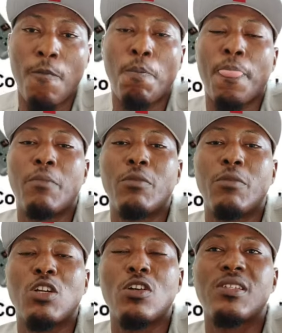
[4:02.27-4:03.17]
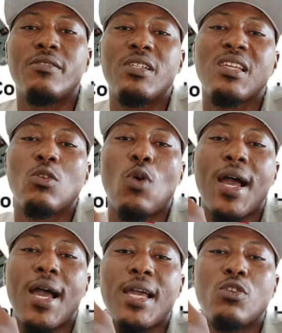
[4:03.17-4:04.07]
because the reason why
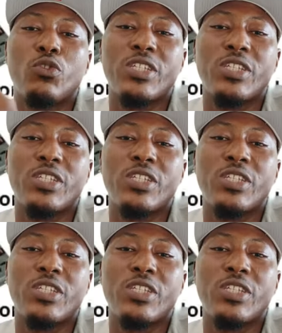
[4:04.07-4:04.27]
you check your